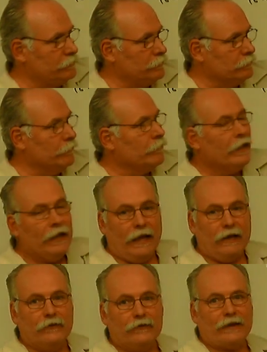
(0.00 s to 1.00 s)
you
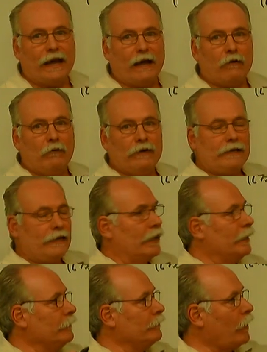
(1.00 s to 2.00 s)
is that we
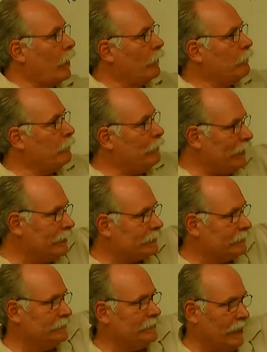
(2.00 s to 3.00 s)
can
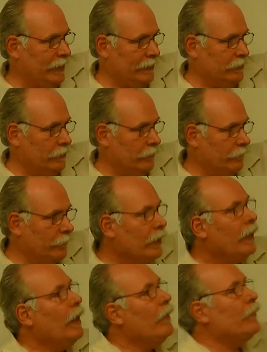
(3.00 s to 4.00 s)
pick data
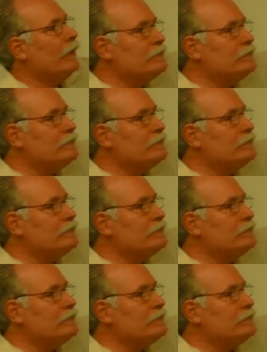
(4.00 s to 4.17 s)
that